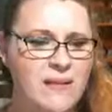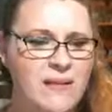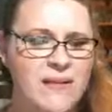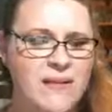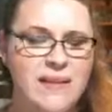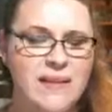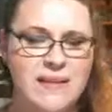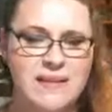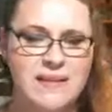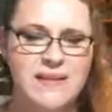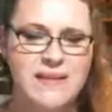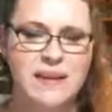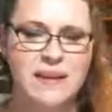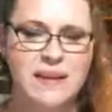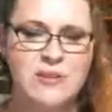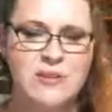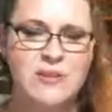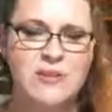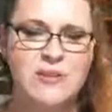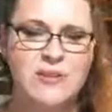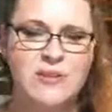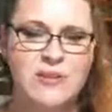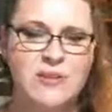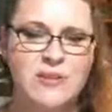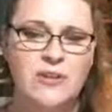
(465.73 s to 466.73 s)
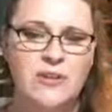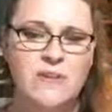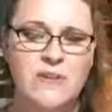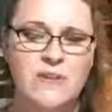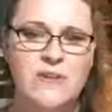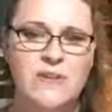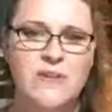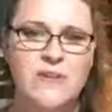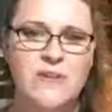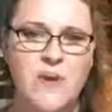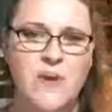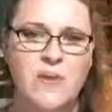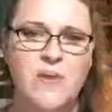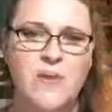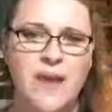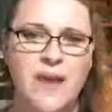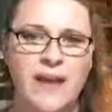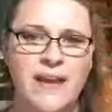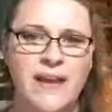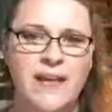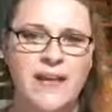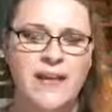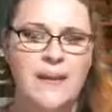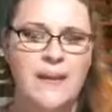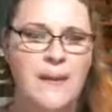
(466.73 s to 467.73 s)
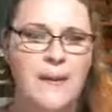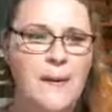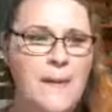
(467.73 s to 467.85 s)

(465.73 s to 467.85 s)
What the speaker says: Like his character could have been so great,